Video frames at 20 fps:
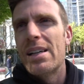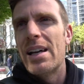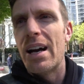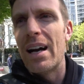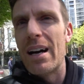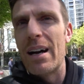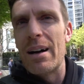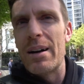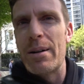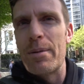
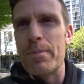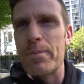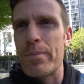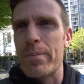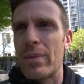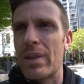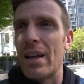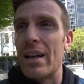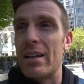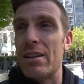And
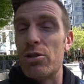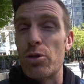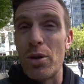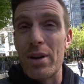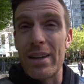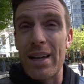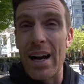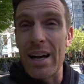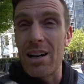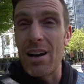
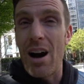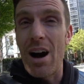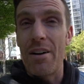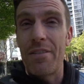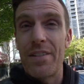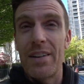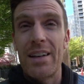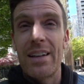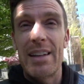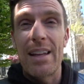enjoyed that
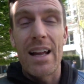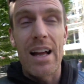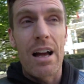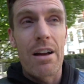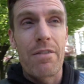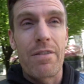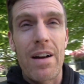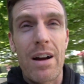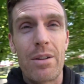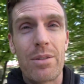coffee that
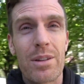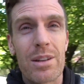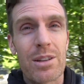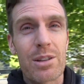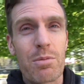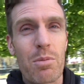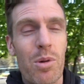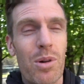I found this